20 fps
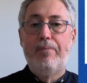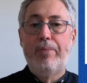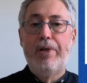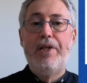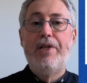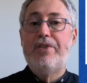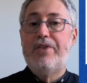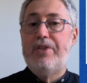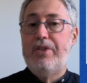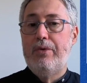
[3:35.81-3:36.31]

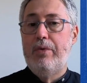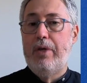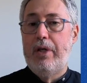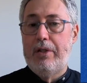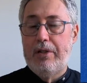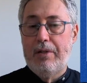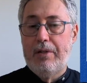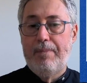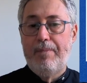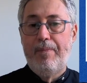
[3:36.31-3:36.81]
Please do
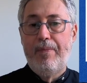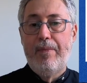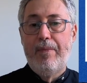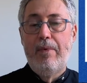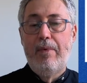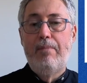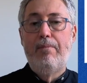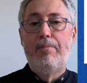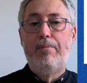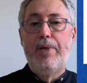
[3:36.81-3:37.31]
it.
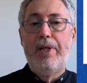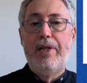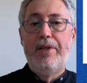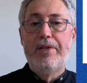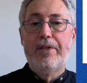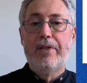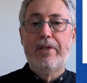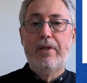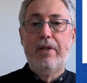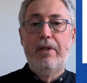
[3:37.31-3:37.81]

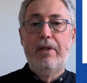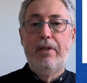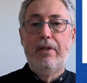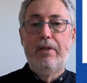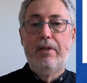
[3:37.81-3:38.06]
Please